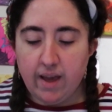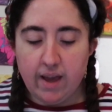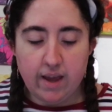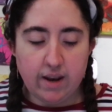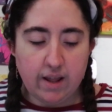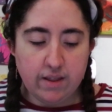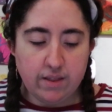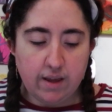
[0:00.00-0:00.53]

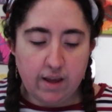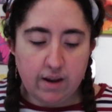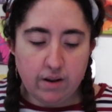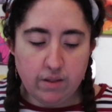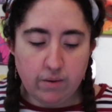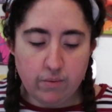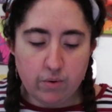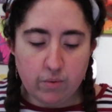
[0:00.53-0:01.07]
And at the end
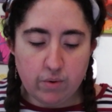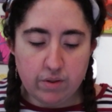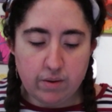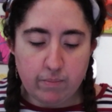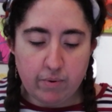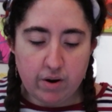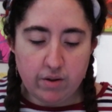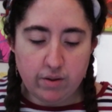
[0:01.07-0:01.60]
of the room was
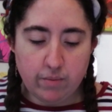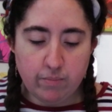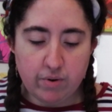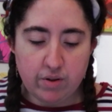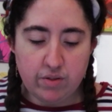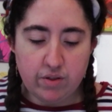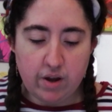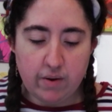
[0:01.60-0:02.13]
a person
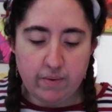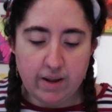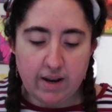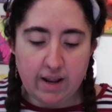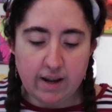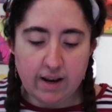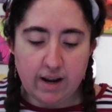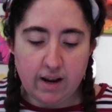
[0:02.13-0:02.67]
preserved in
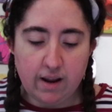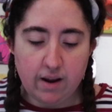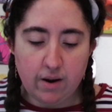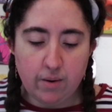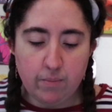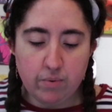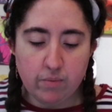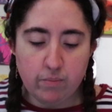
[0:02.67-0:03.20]
a
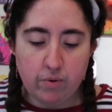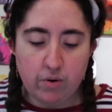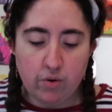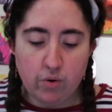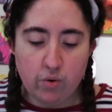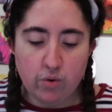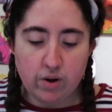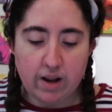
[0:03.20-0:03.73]
clear
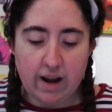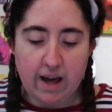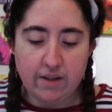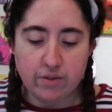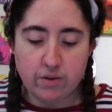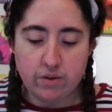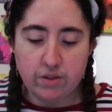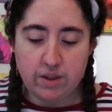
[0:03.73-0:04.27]
blue
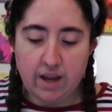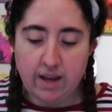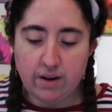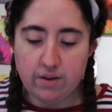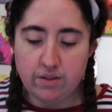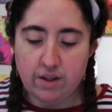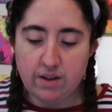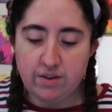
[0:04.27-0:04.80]
glass
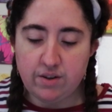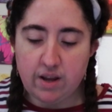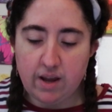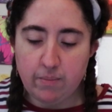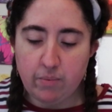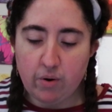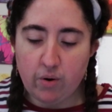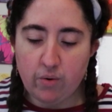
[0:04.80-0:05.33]
container the
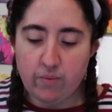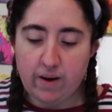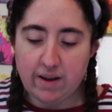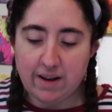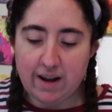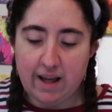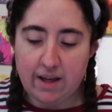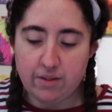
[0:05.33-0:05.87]
shape of
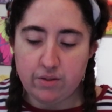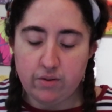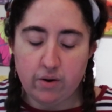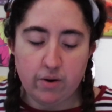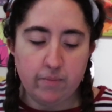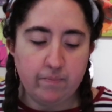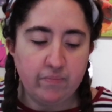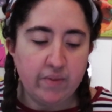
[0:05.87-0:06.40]
a glass
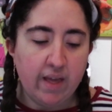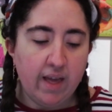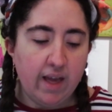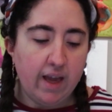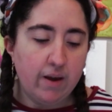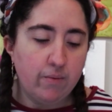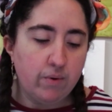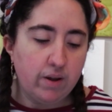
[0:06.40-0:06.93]
dome.
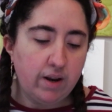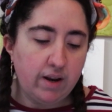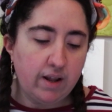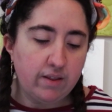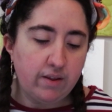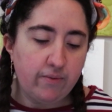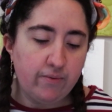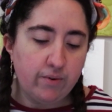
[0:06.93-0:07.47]
And written
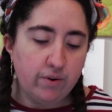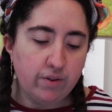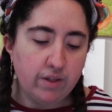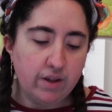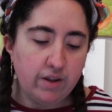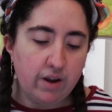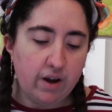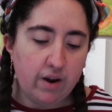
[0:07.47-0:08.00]
at the foot of
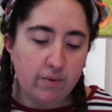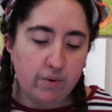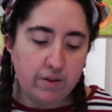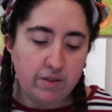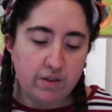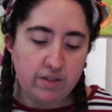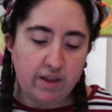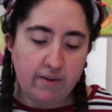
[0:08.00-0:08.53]
the jar was
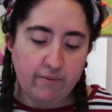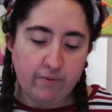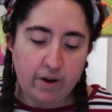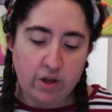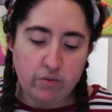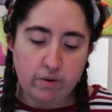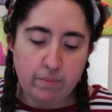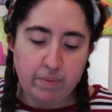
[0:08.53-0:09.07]
the same
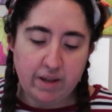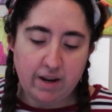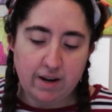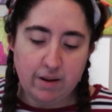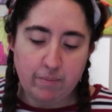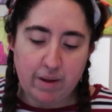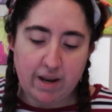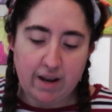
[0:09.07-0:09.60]
phrase
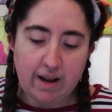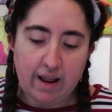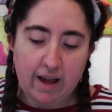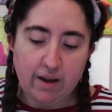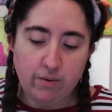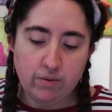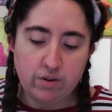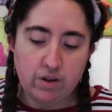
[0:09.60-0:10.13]
repeated in many
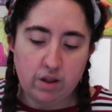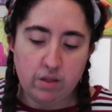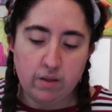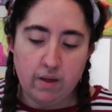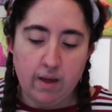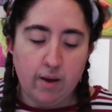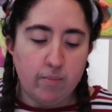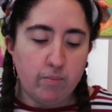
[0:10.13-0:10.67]
languages,
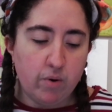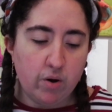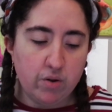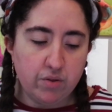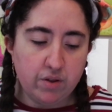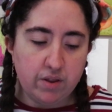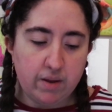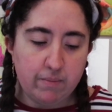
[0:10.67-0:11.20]

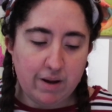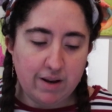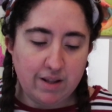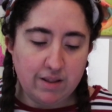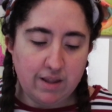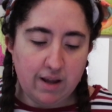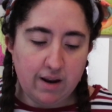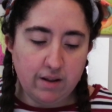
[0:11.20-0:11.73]
most of them
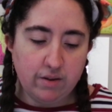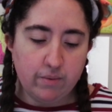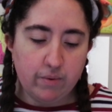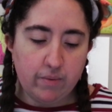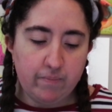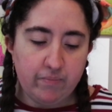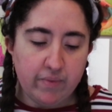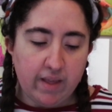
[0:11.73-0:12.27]
unintelligible.